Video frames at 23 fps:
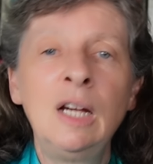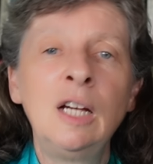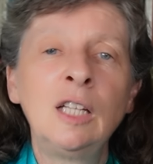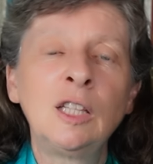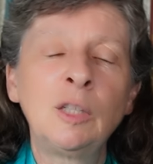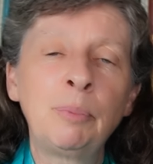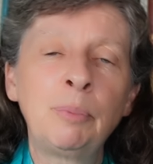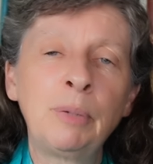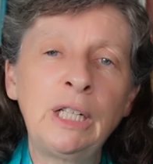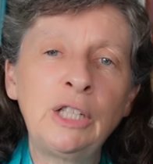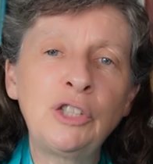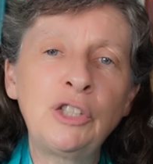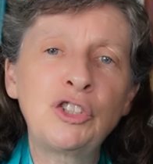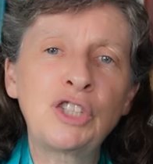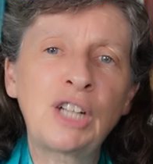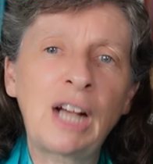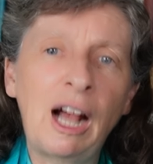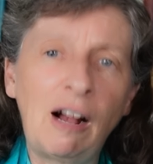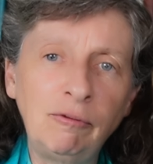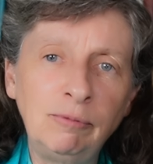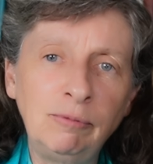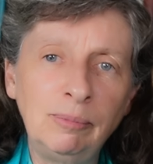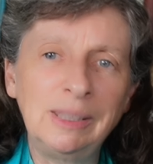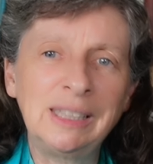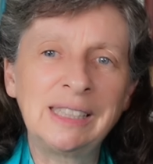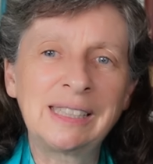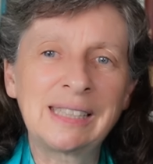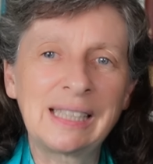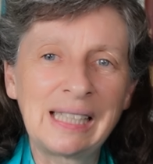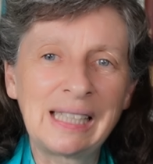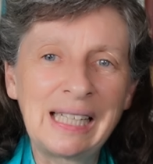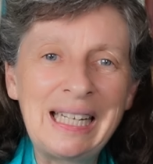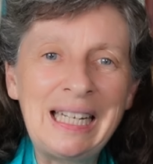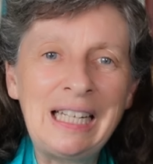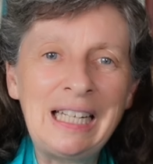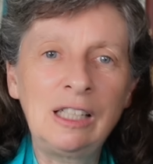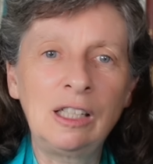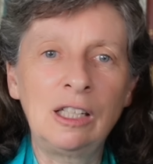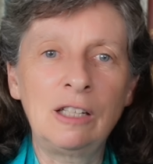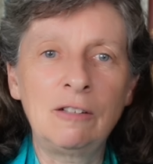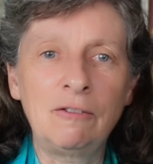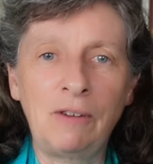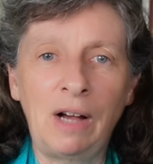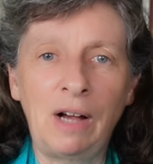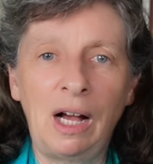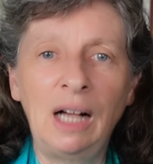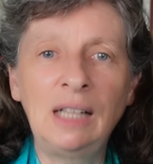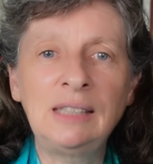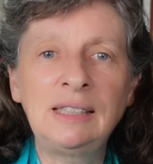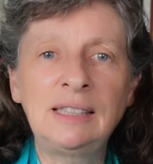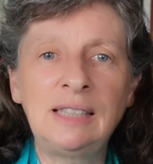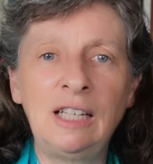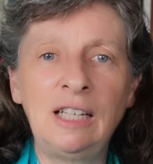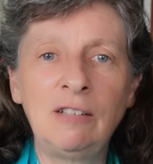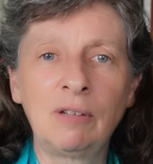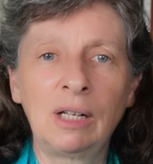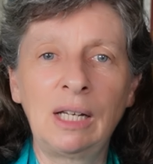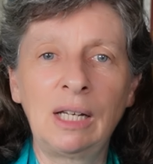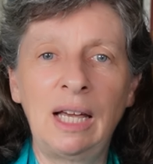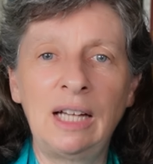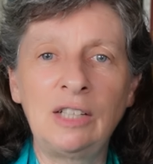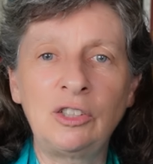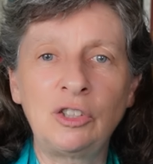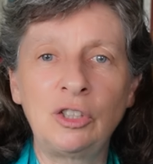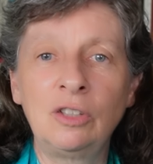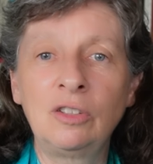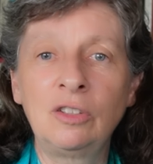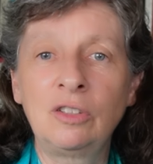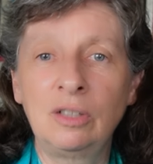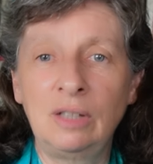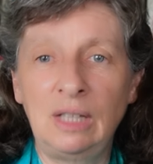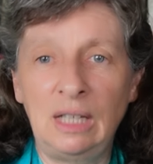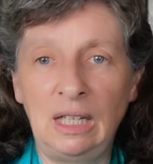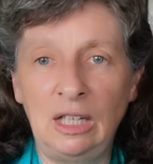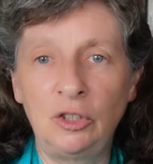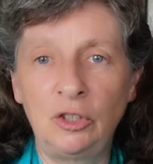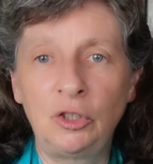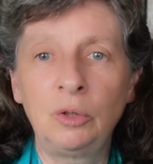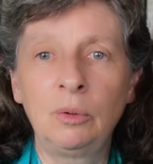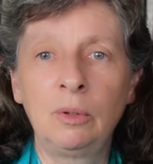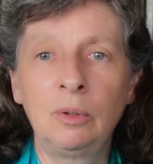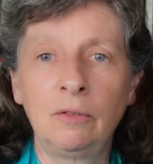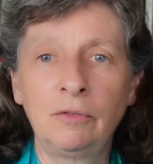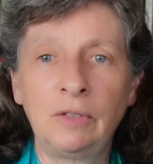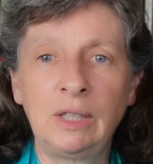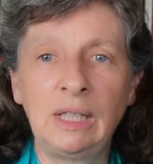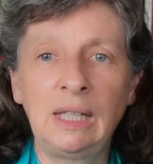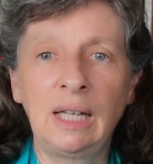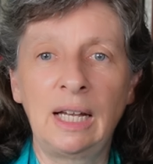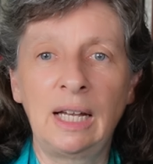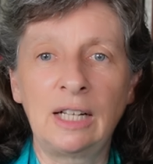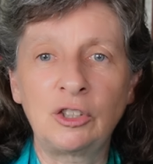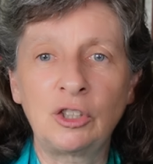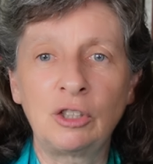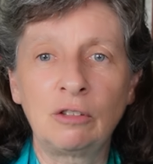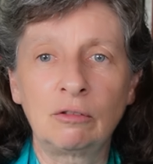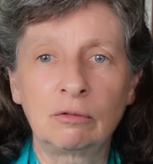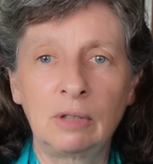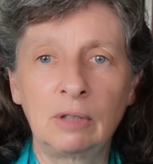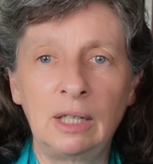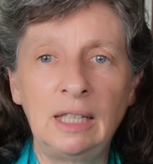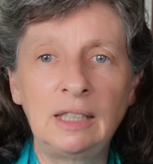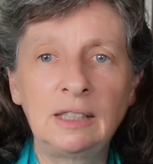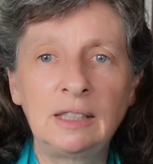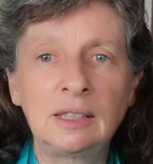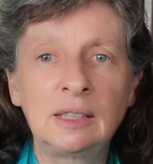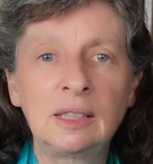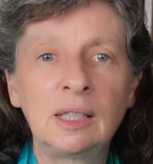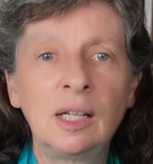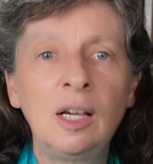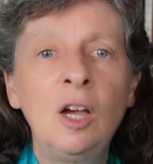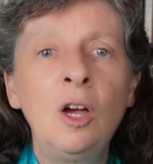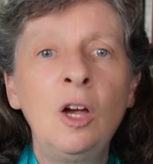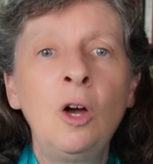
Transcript: The British government's legal advice in relation to the issue of the election writs